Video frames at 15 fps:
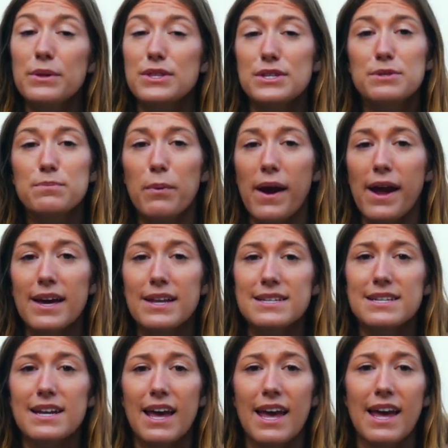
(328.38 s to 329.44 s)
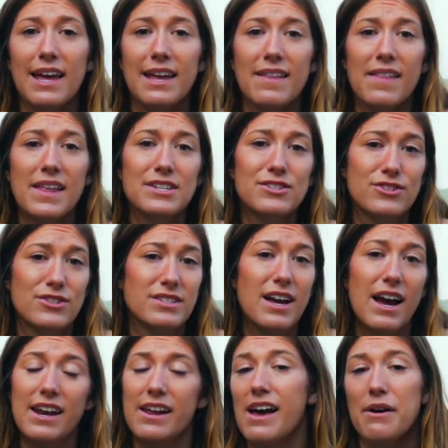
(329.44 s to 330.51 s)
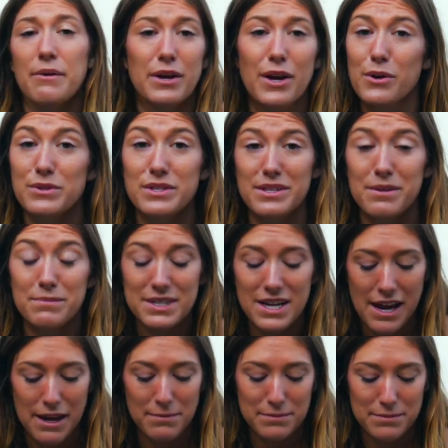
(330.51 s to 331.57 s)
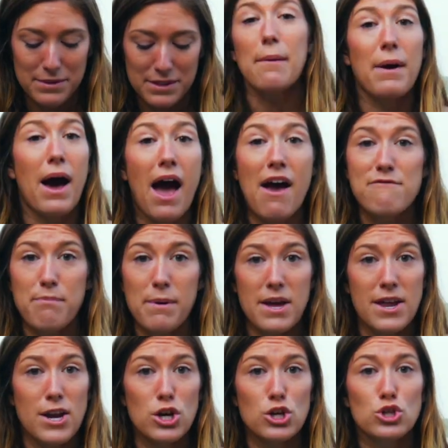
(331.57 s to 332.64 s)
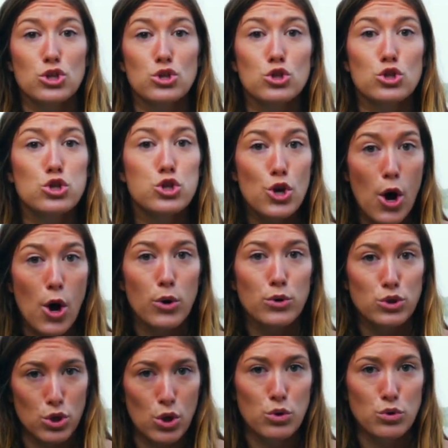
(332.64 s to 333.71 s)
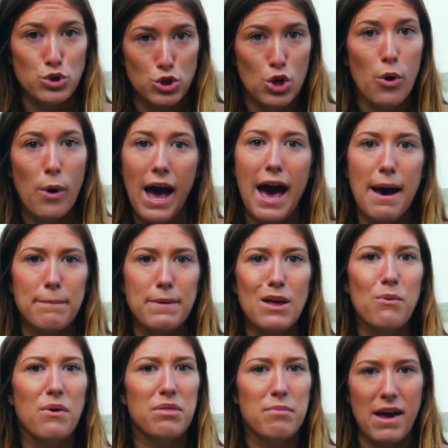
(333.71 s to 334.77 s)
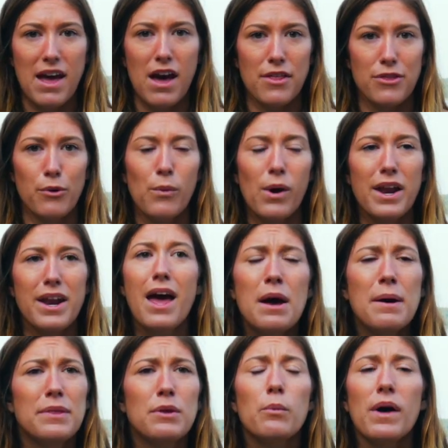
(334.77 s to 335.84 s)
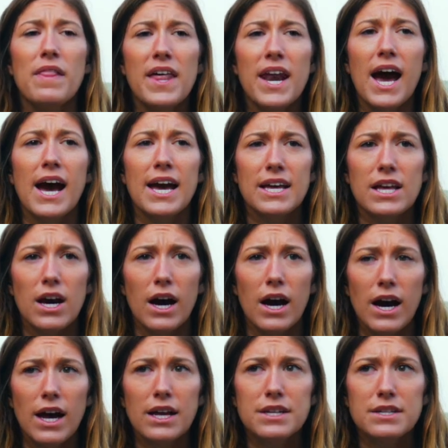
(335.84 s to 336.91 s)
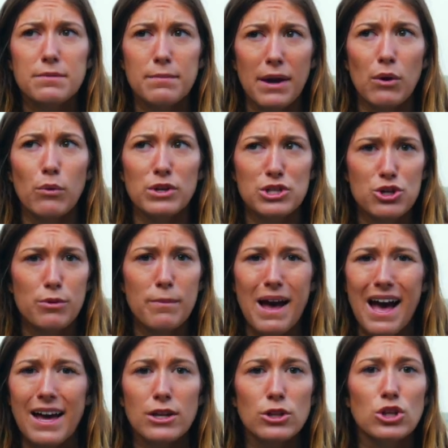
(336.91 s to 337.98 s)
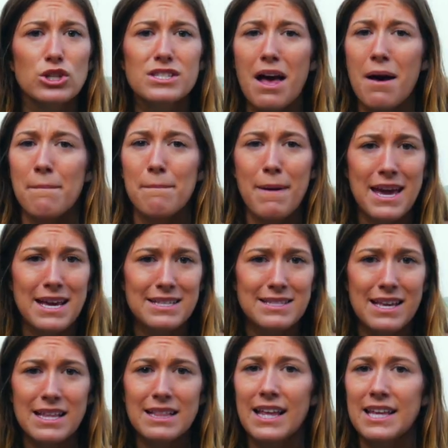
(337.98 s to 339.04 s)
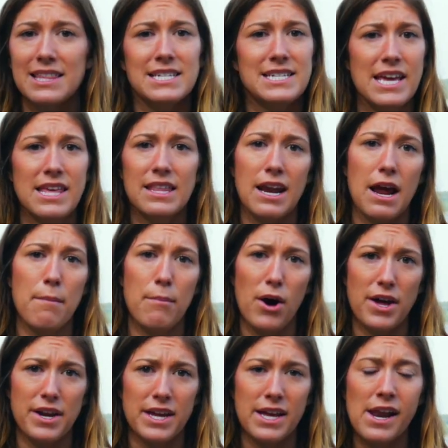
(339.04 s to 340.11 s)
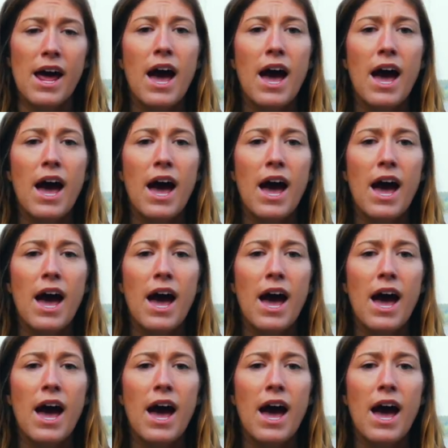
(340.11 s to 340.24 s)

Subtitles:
brand, and that's just kind of how it goes sometimes. But I've been so happy with my other one. The one that I got, my original mat, looks amazing like the day that I bought it.